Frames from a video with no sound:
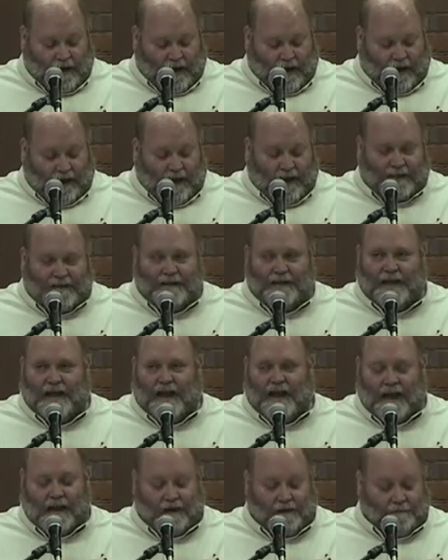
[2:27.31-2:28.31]
I'd like to
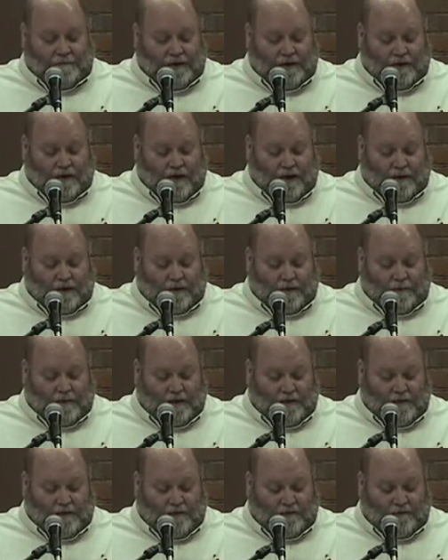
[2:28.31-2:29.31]
end by talking
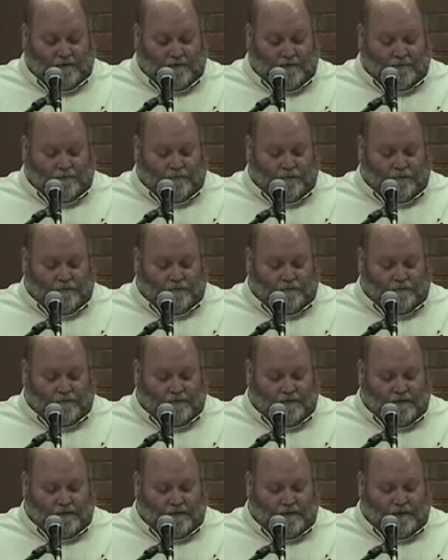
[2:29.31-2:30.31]
about a few
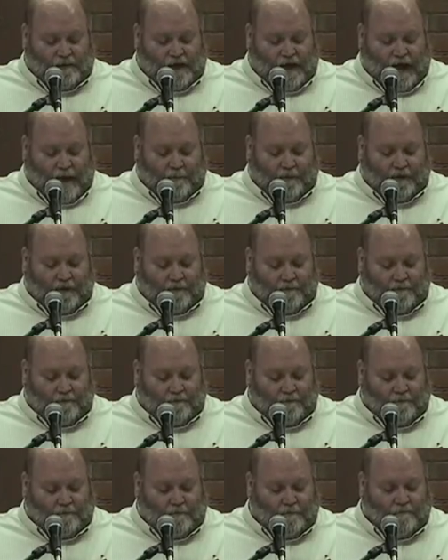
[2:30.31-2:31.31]
comments
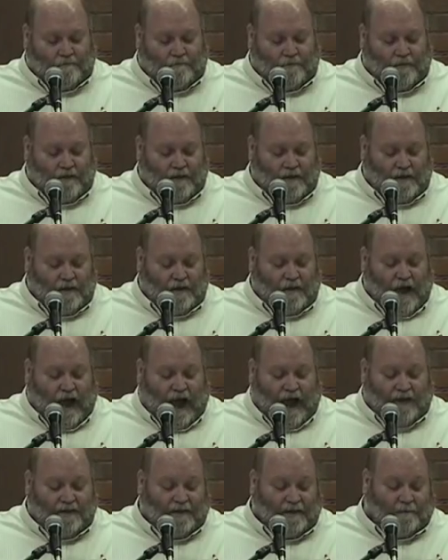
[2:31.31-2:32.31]
from,
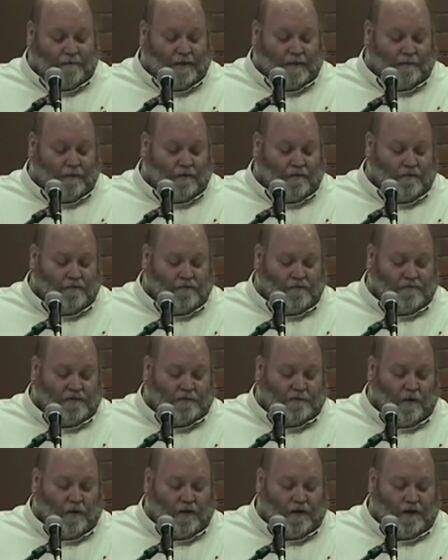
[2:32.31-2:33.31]
I think, people who've
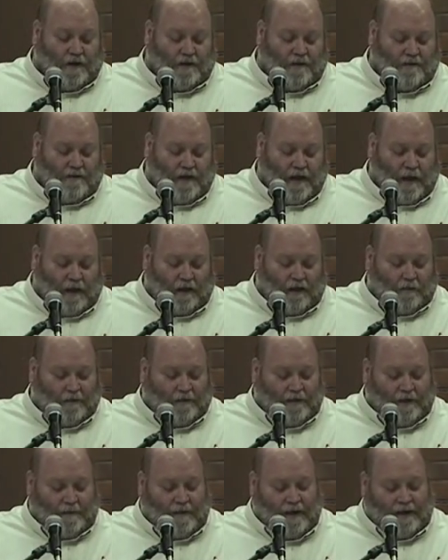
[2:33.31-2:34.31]
spoken
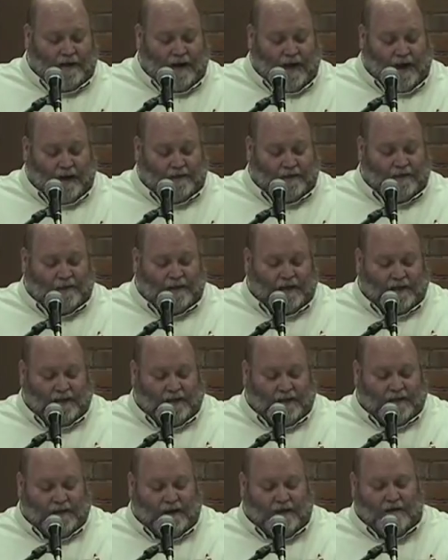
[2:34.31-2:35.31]
eloquently about taxes, and I
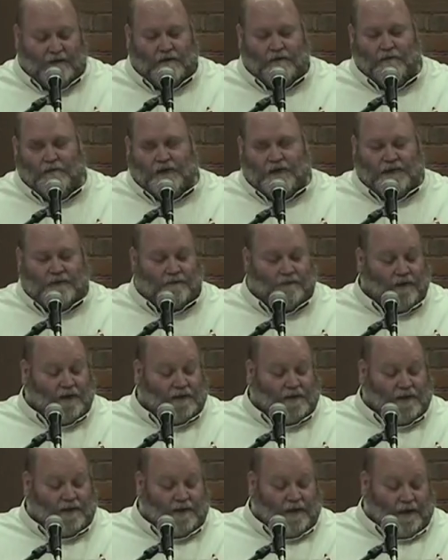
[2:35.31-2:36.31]
think they are reason for
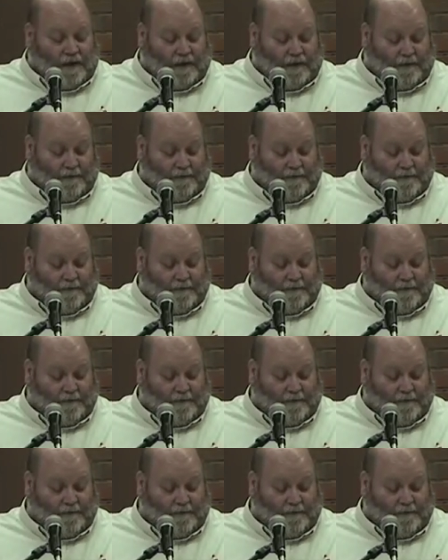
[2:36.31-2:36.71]
us to think.